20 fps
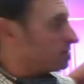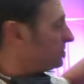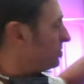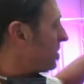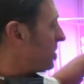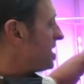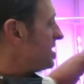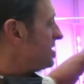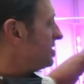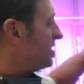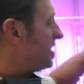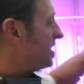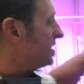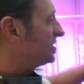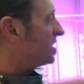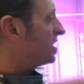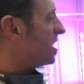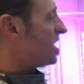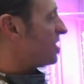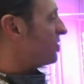right?
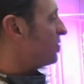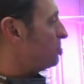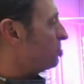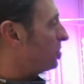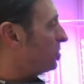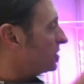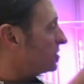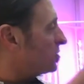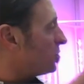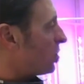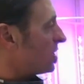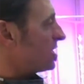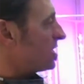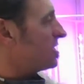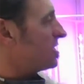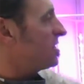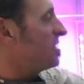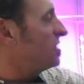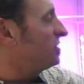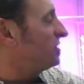It's not. If you plugged 1
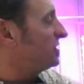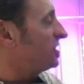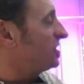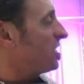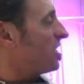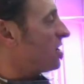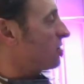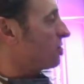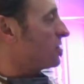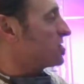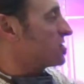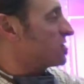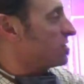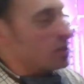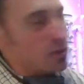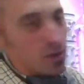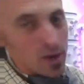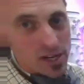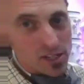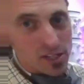into this original
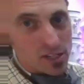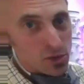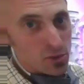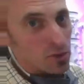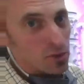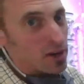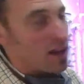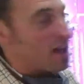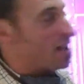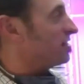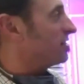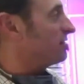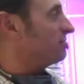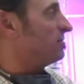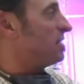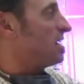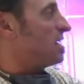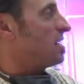equation, you would add a